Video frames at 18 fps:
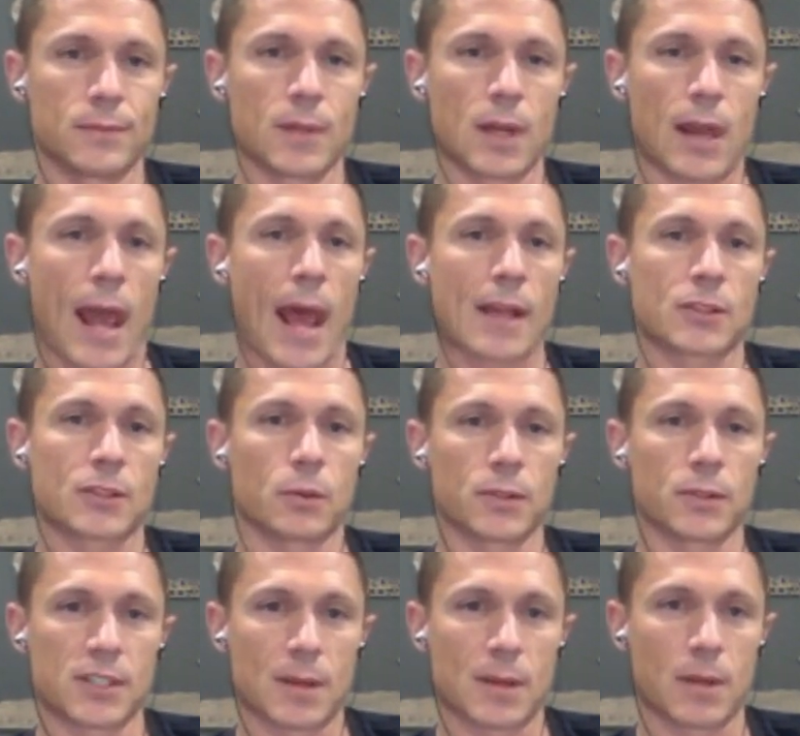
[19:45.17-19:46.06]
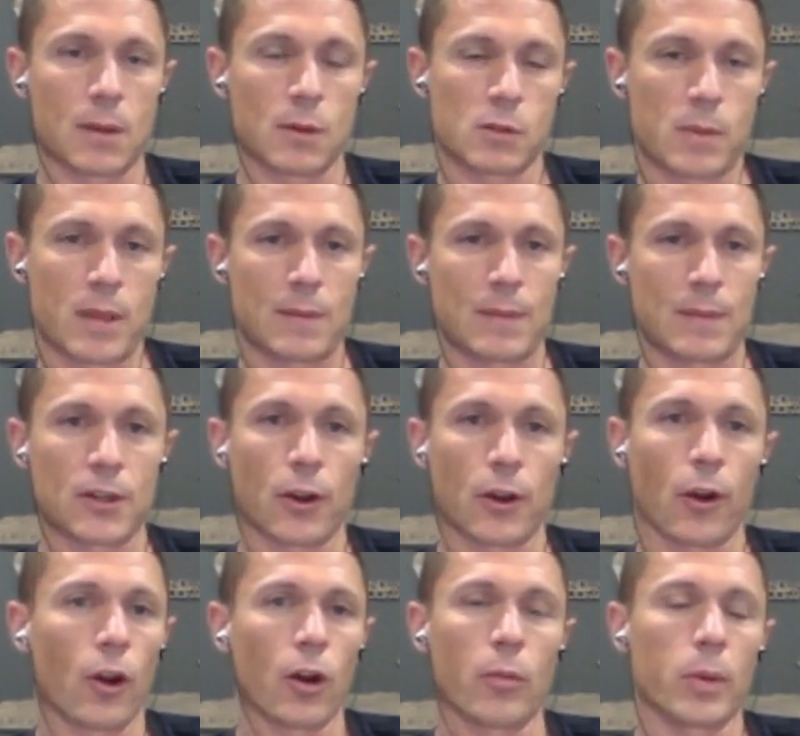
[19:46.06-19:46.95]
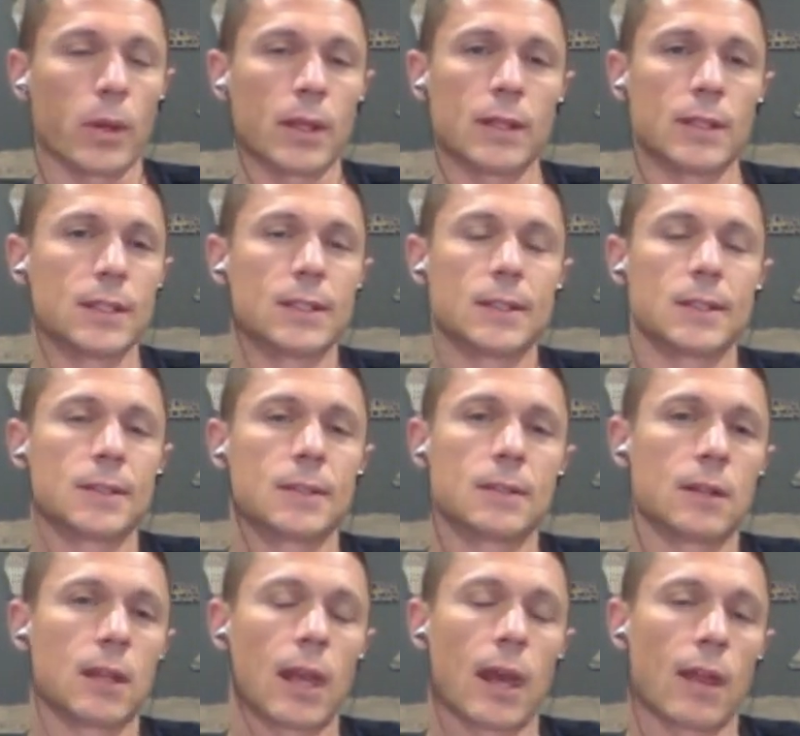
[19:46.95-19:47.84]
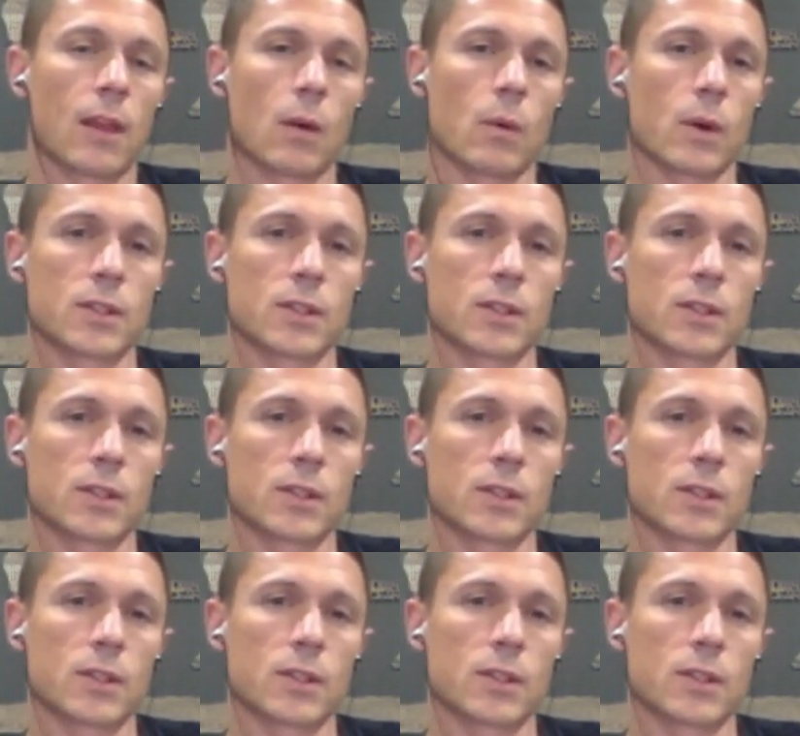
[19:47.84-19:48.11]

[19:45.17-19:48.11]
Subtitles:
asshole to somebody who was being mean to her. But yeah,